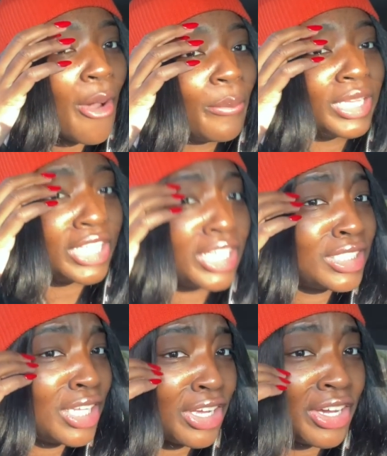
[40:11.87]
But
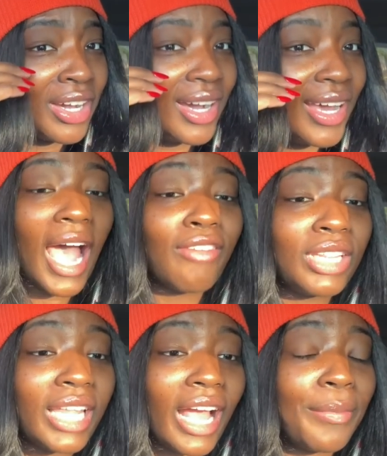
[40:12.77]
these look good. I
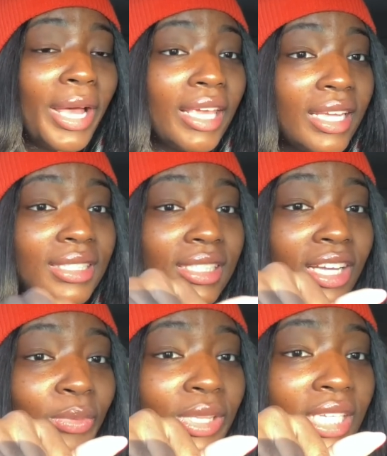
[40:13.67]
really like how my hands
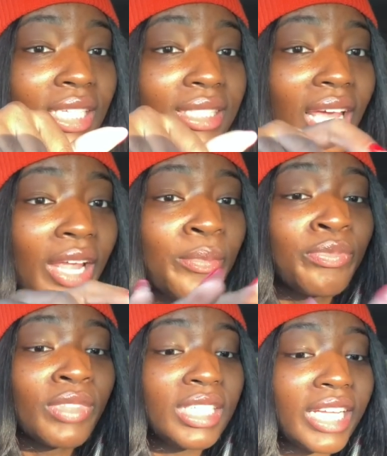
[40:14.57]
look with these. Like,
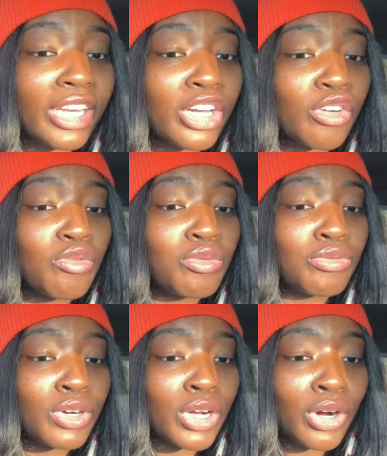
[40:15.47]
they look
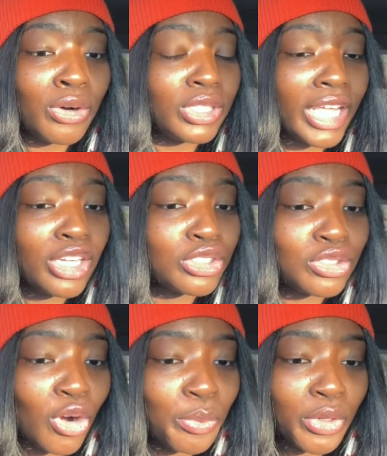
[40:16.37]
real, they look
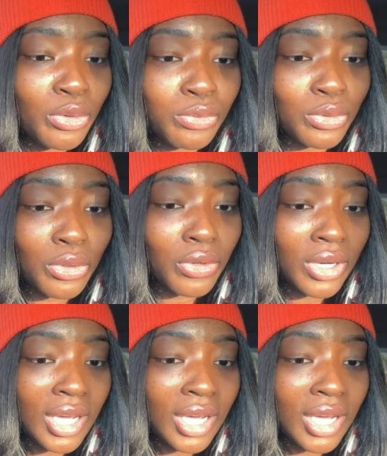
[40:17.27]
so beautiful